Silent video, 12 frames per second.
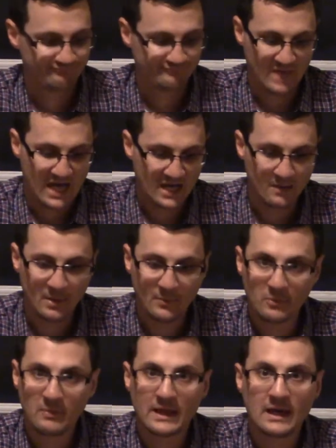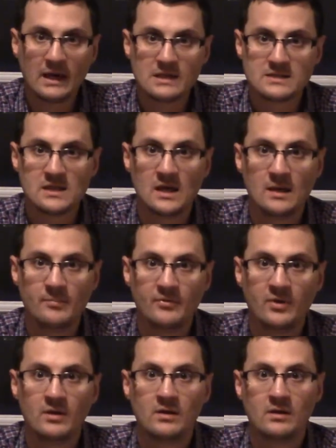I come up with my
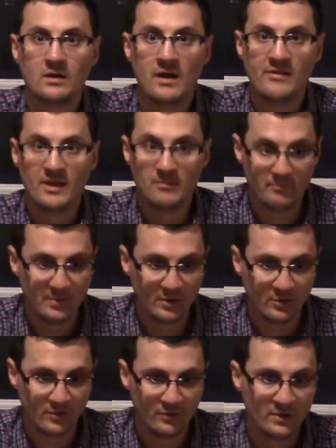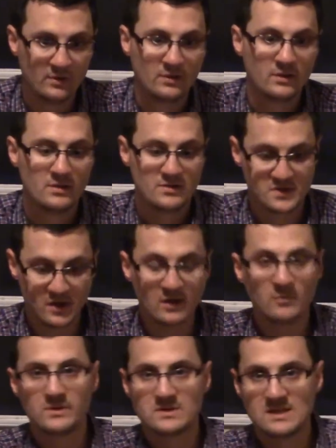concept and then build,
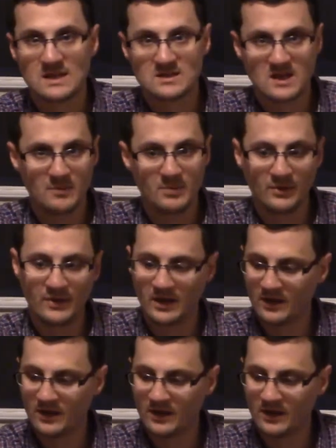starting with the stats, kind of build down.